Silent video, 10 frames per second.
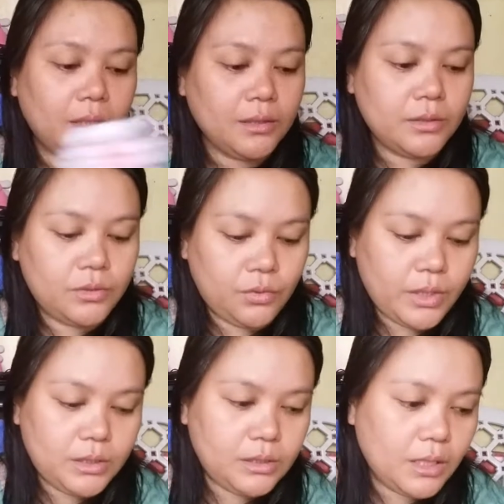this, so
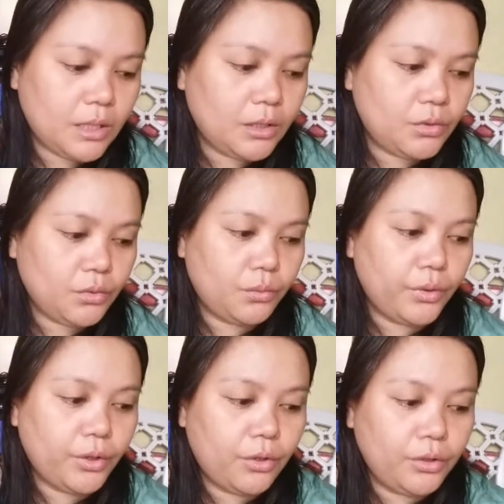I decided to
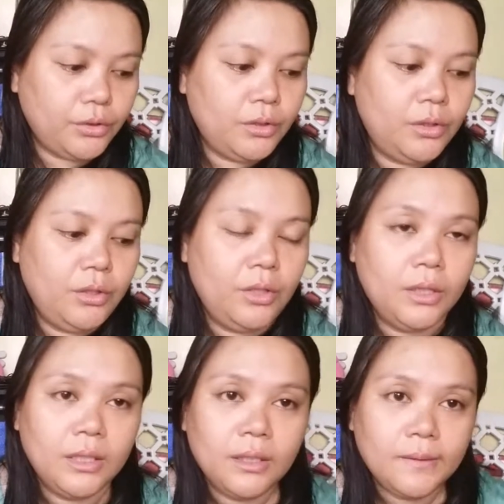work on
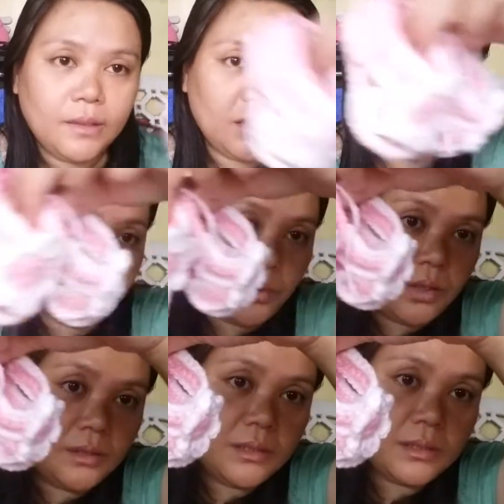this
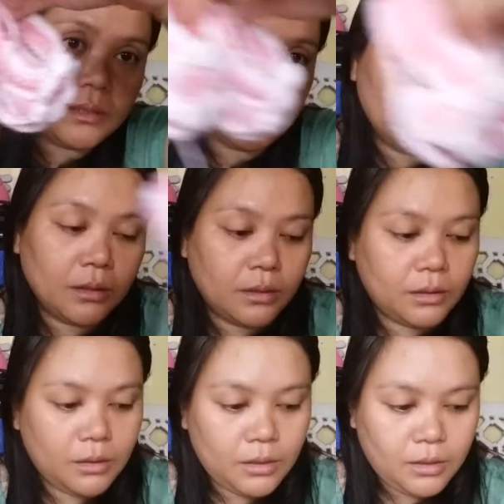once.
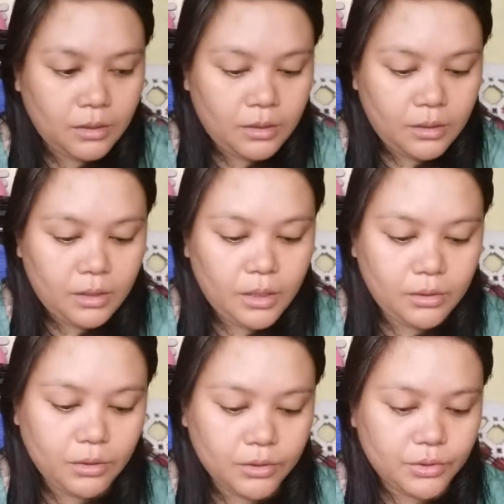
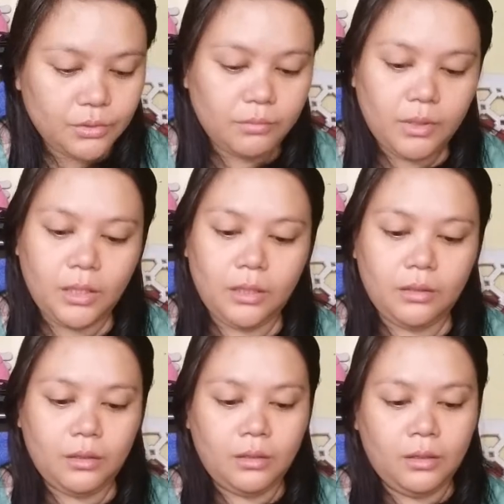And also made
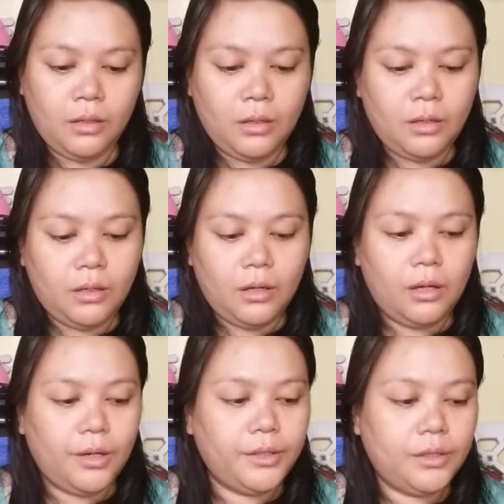
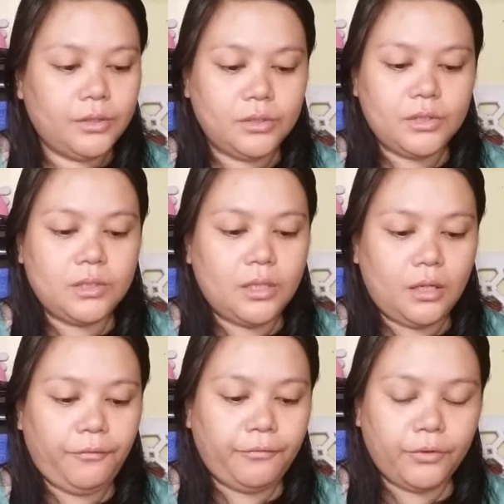another
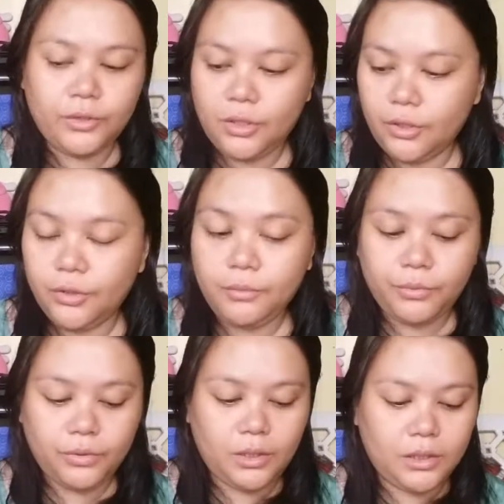set for the other
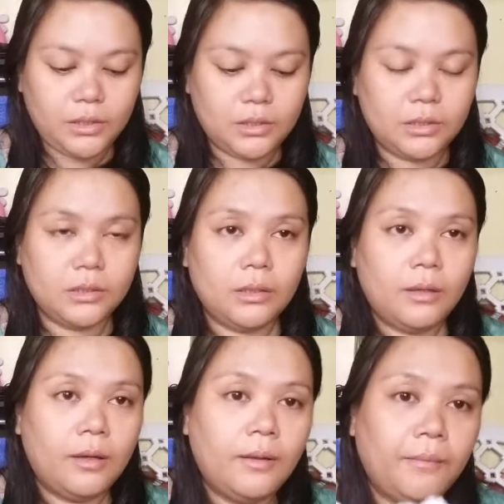booties
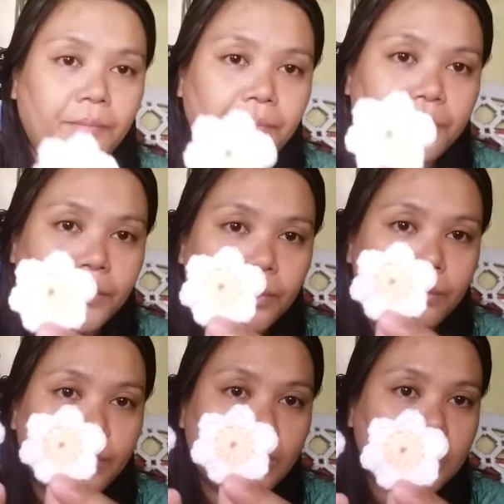
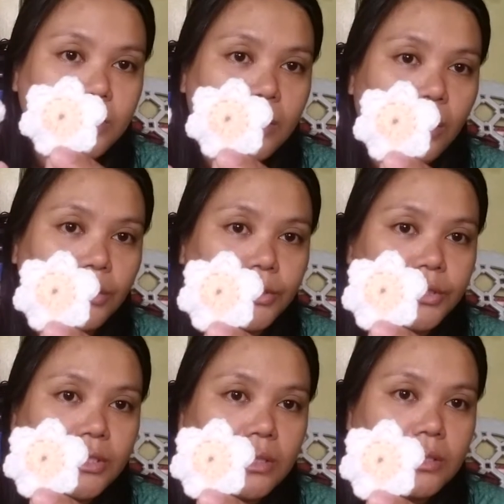with these
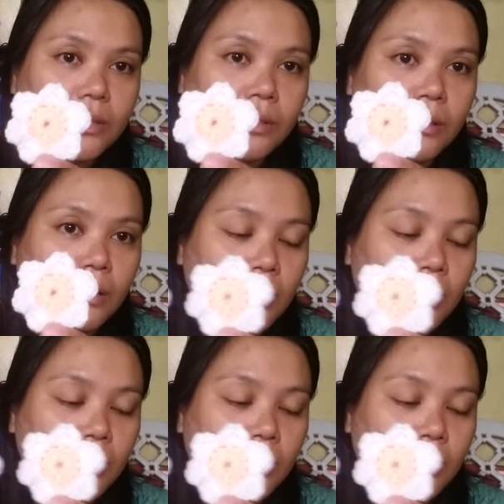colors.